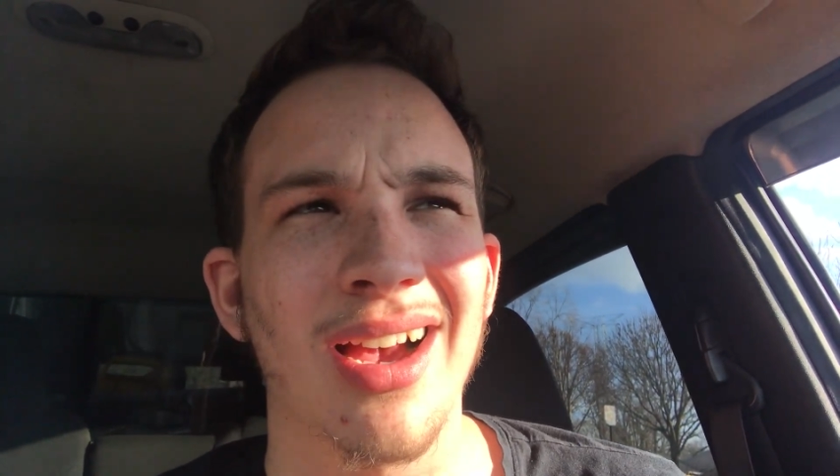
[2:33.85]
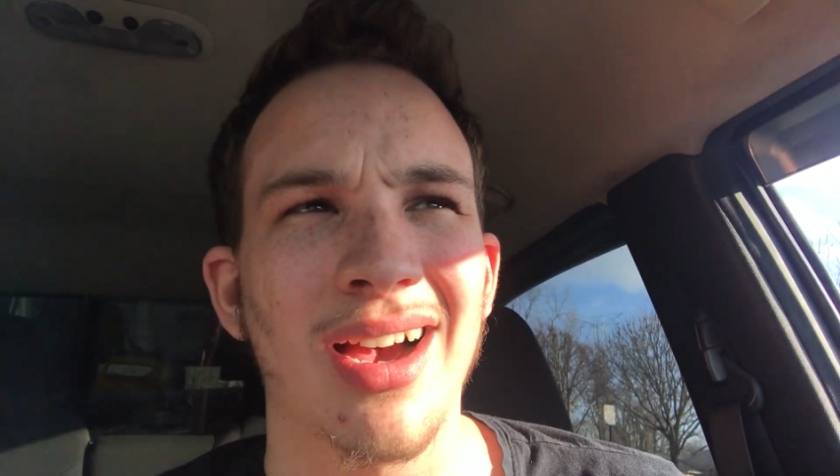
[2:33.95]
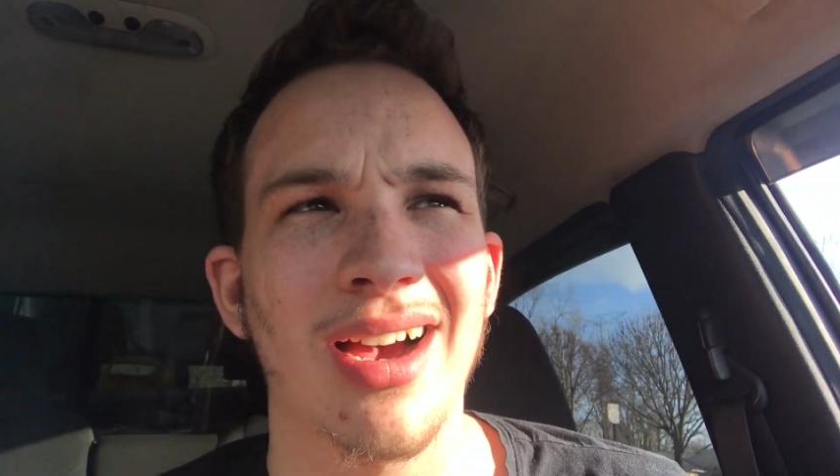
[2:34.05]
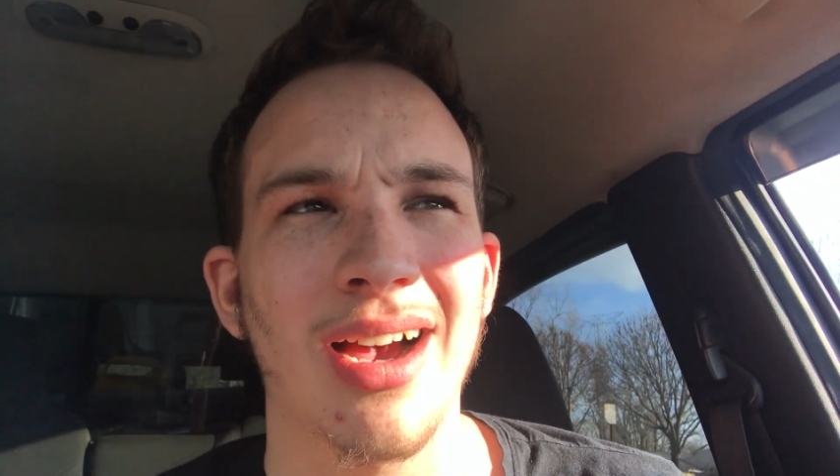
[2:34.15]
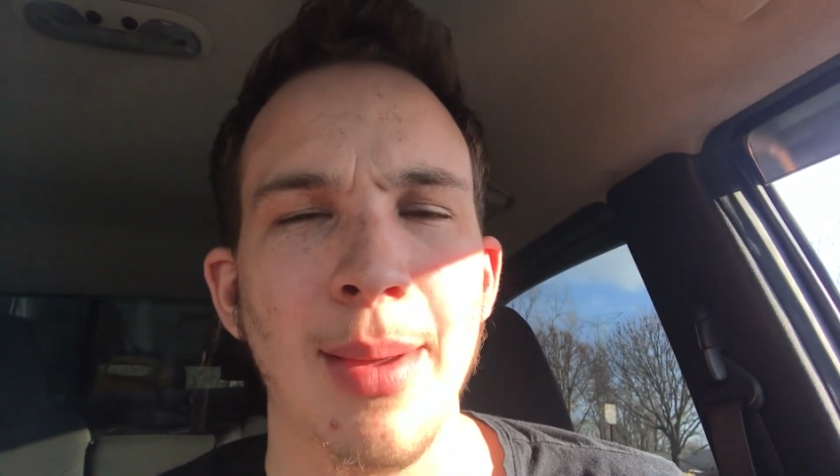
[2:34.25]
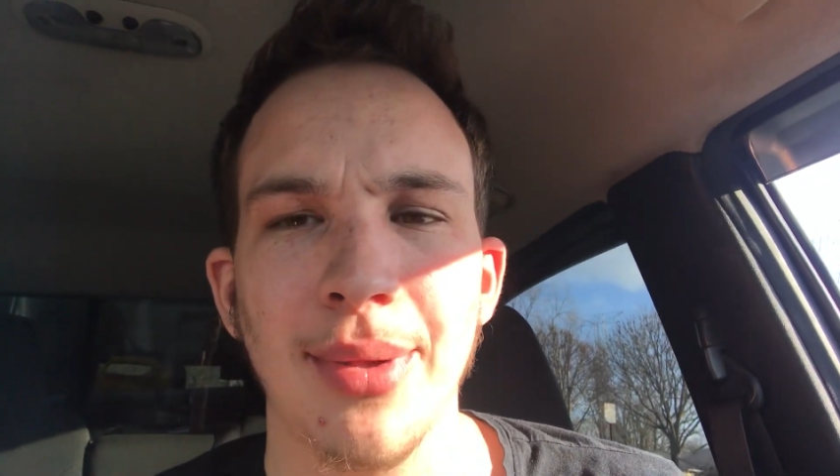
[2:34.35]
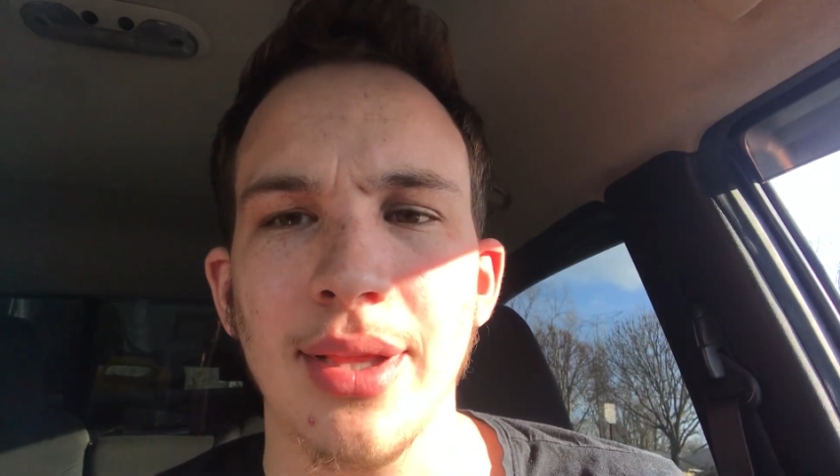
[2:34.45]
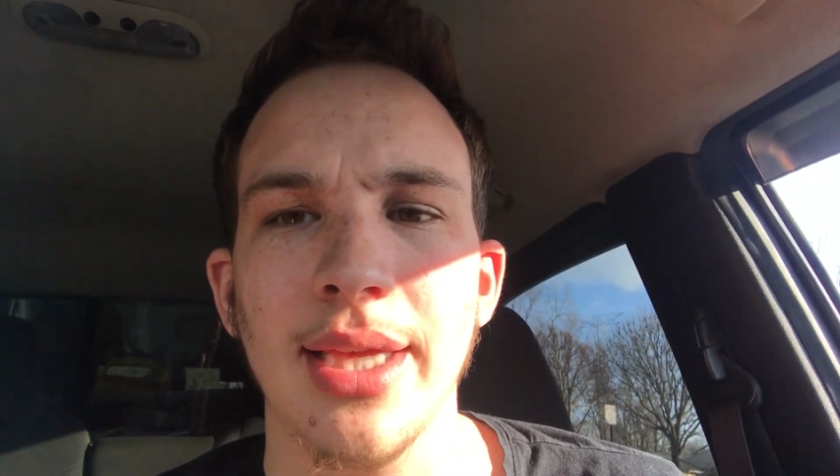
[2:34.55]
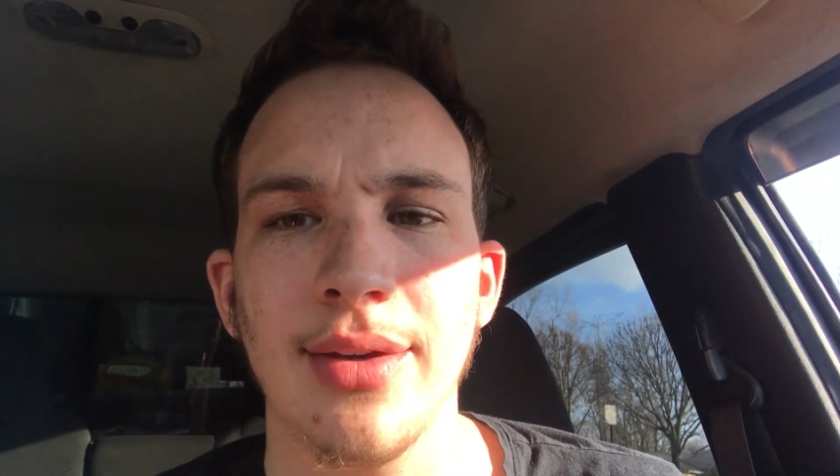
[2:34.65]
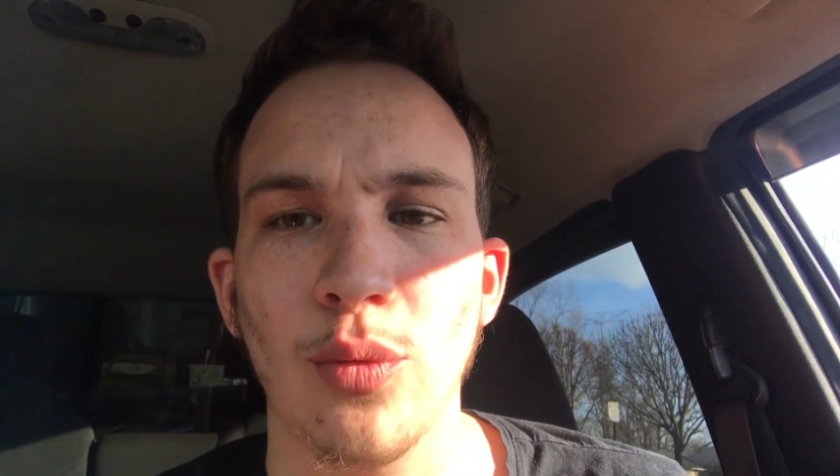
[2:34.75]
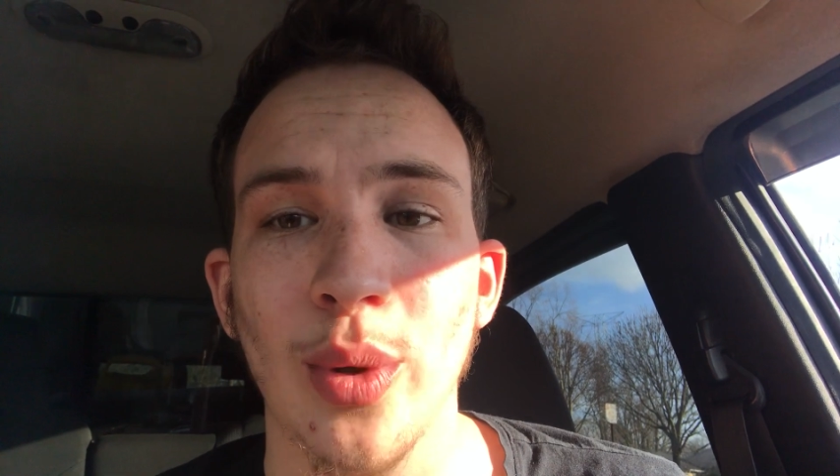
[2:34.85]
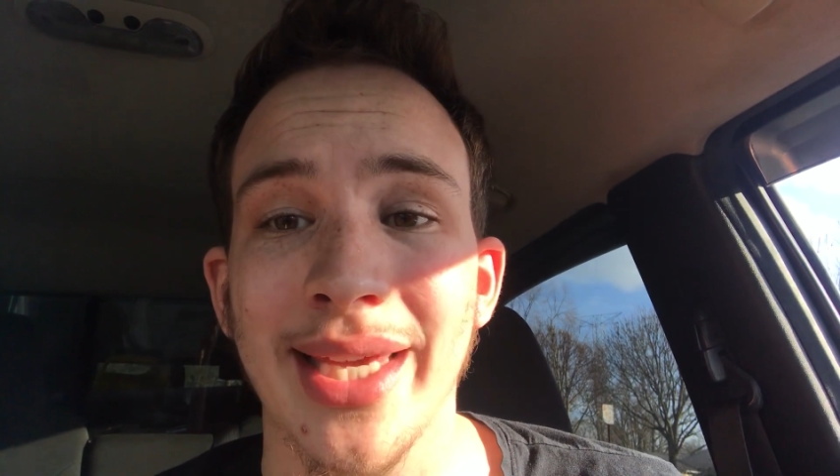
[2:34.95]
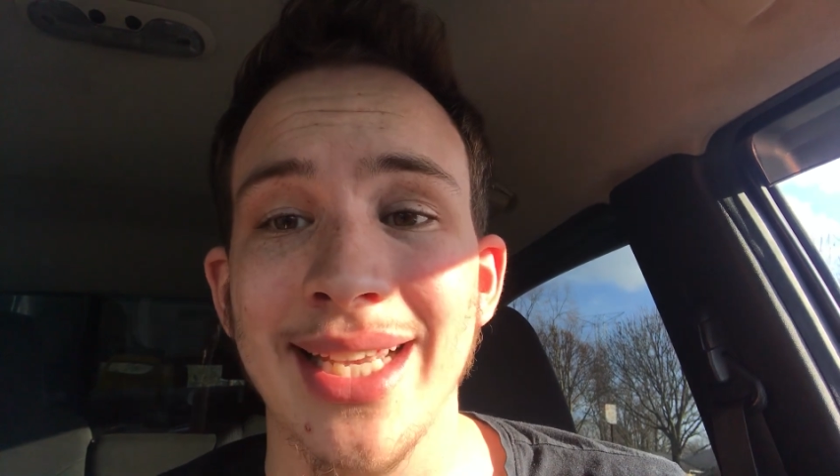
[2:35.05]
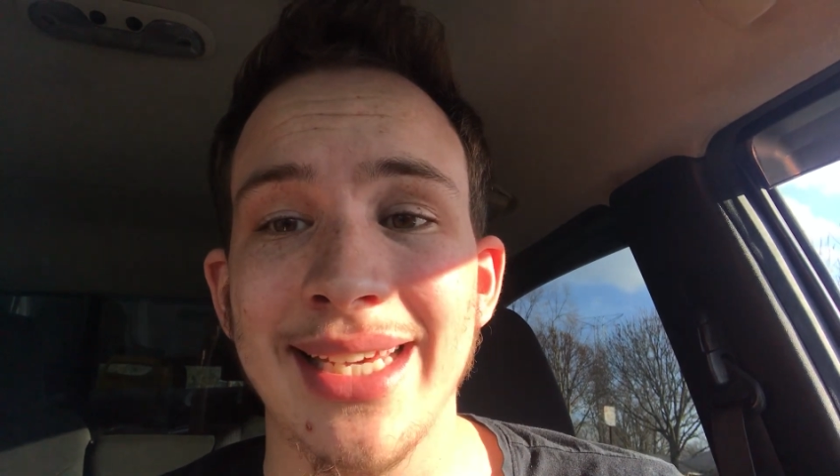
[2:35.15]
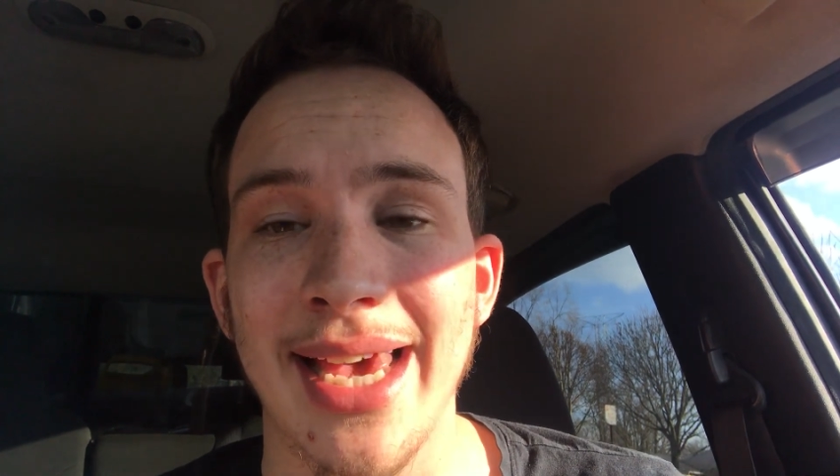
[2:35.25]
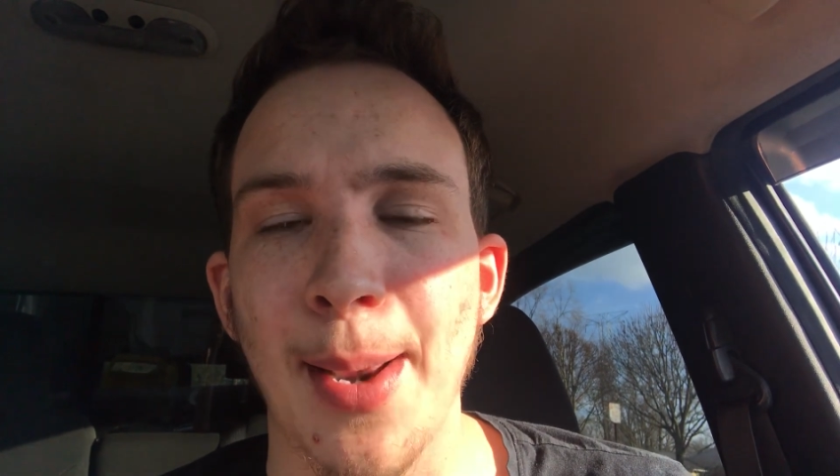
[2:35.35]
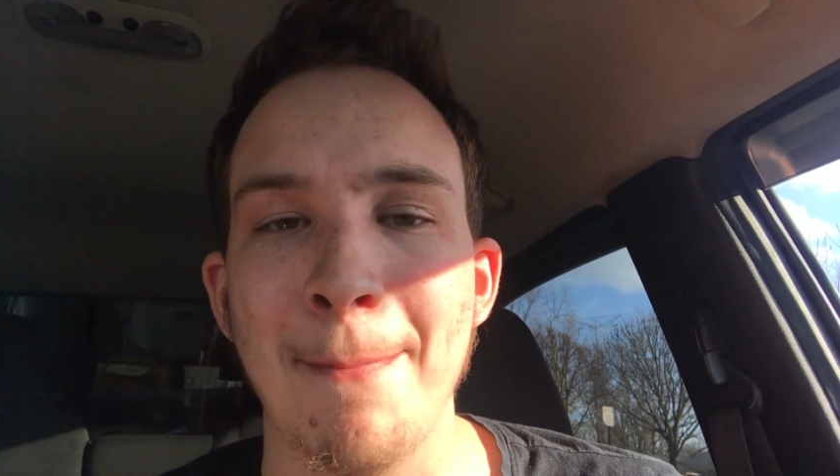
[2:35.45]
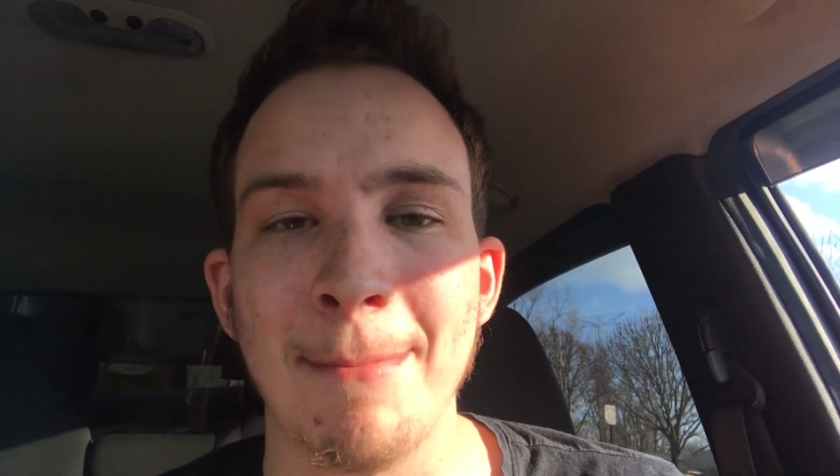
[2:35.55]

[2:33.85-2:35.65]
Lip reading: I believe we can get